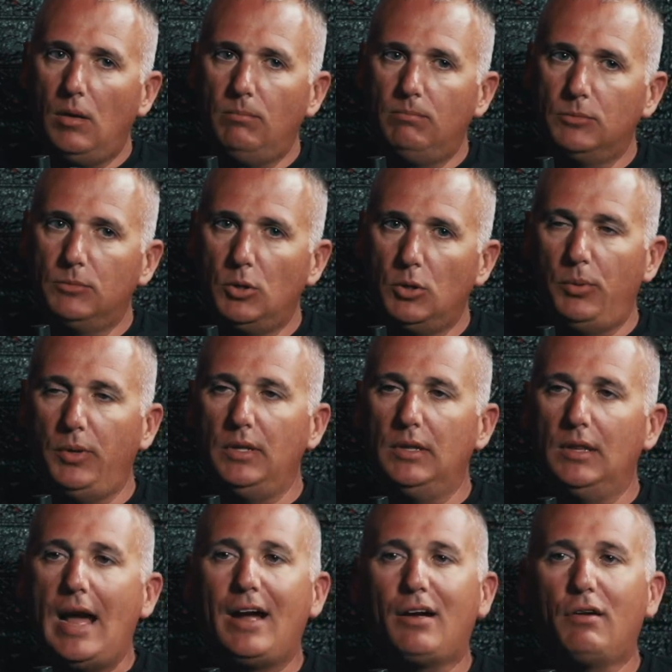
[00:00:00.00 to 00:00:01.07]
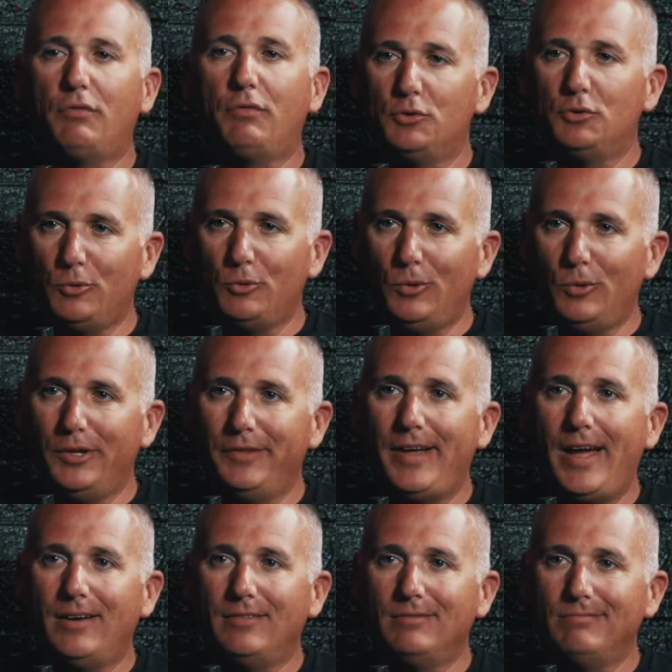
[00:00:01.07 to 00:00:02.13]
Complete lack of control in
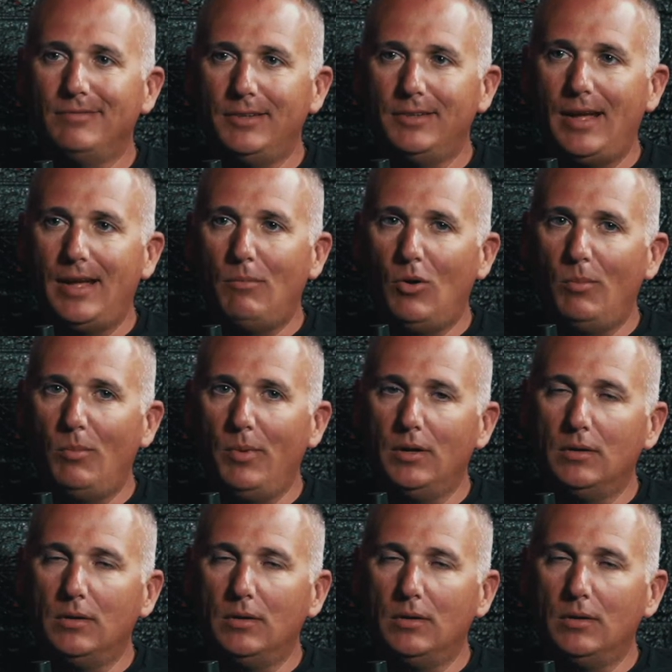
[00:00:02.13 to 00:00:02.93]
that moment.